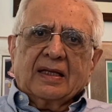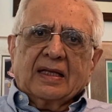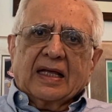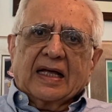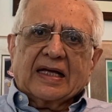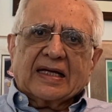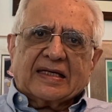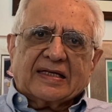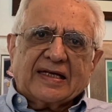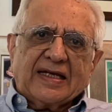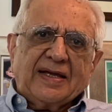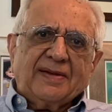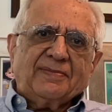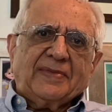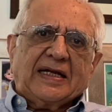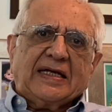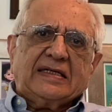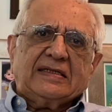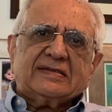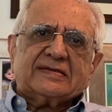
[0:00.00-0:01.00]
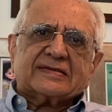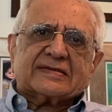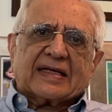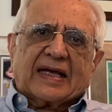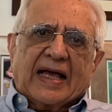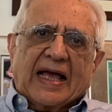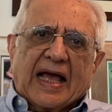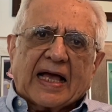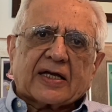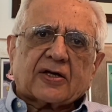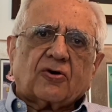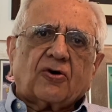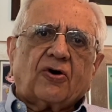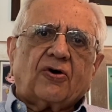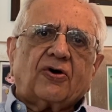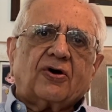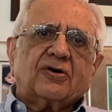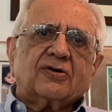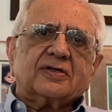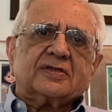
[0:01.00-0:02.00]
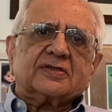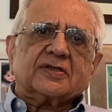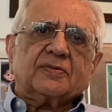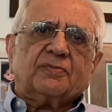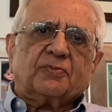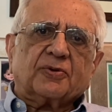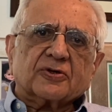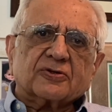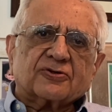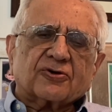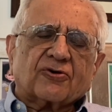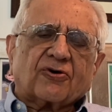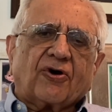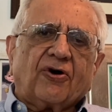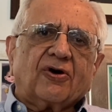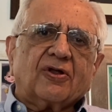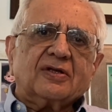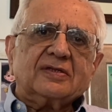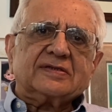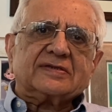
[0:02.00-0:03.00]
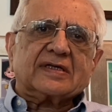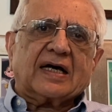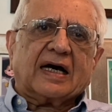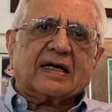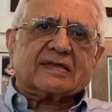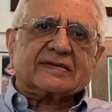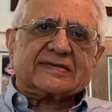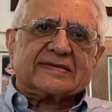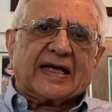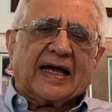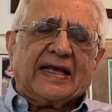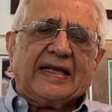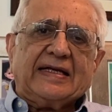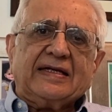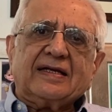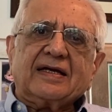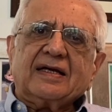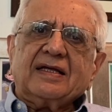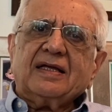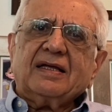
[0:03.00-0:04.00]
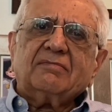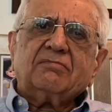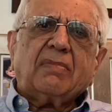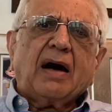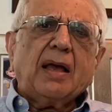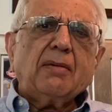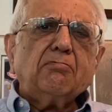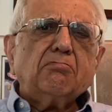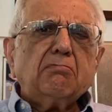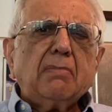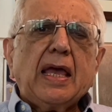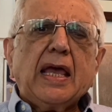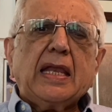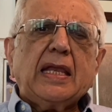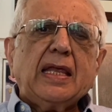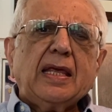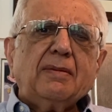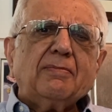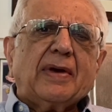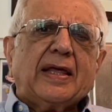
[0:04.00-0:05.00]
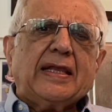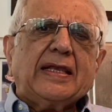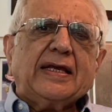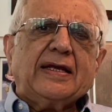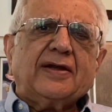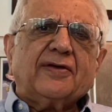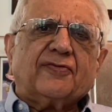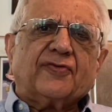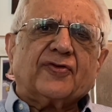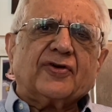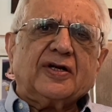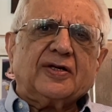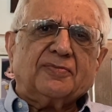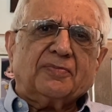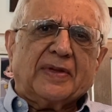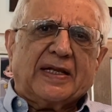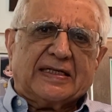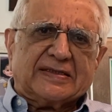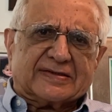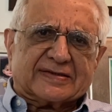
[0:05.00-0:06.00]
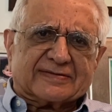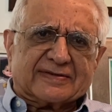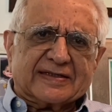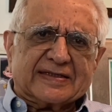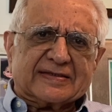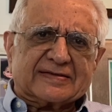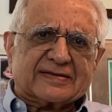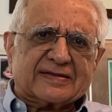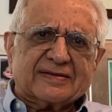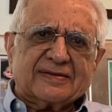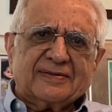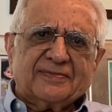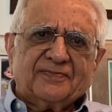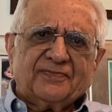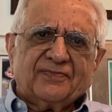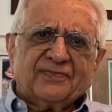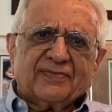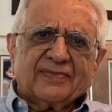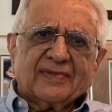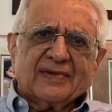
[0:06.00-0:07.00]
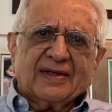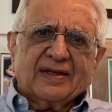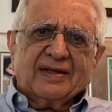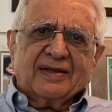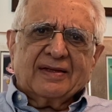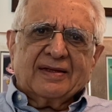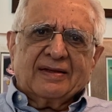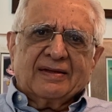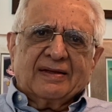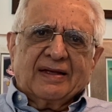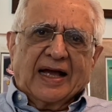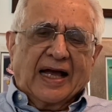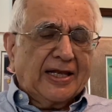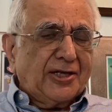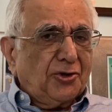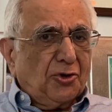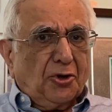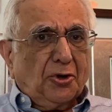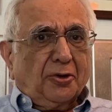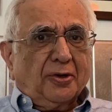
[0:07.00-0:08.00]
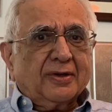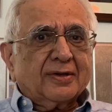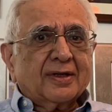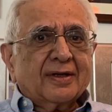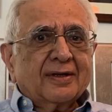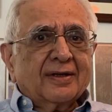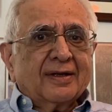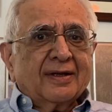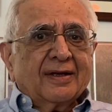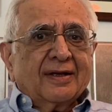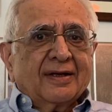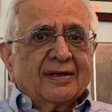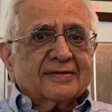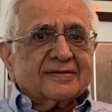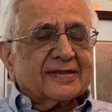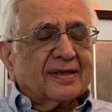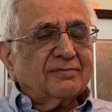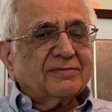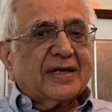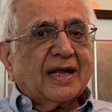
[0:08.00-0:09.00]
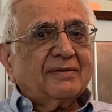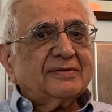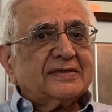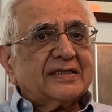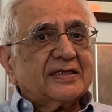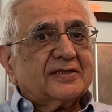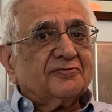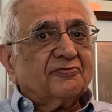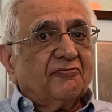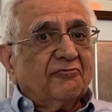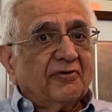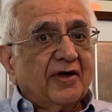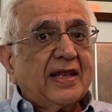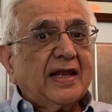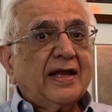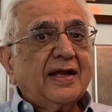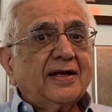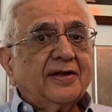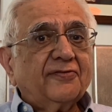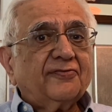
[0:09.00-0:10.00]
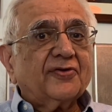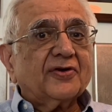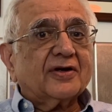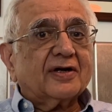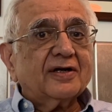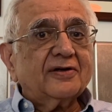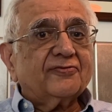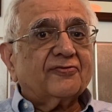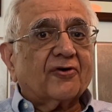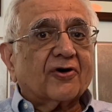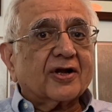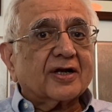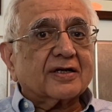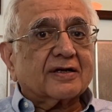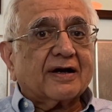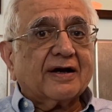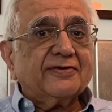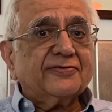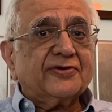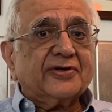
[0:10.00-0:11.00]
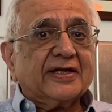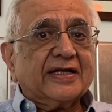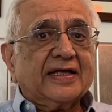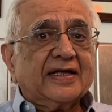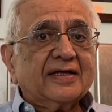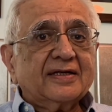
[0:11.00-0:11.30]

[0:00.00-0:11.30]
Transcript: agreements, accords, protocols are signed by many different ministries. And sometimes it's very difficult for a country